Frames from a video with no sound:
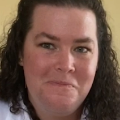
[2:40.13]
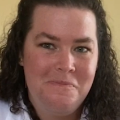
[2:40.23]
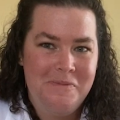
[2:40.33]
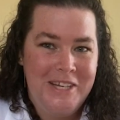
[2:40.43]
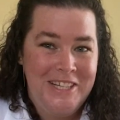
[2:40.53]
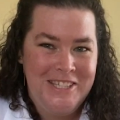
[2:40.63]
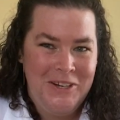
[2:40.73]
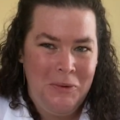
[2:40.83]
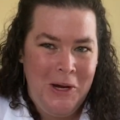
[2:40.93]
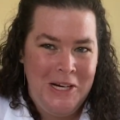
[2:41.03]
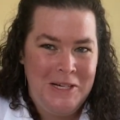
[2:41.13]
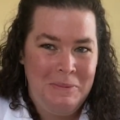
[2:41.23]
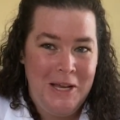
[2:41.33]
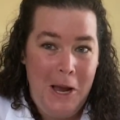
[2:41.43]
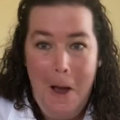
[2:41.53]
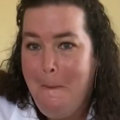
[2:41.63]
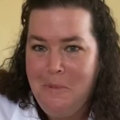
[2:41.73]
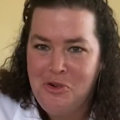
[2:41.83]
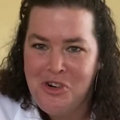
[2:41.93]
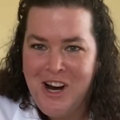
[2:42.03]
Because it wanted to be
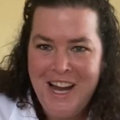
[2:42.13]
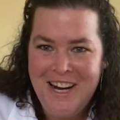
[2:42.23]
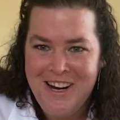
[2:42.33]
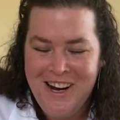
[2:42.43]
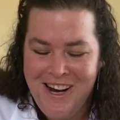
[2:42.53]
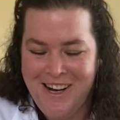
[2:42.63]
brighter.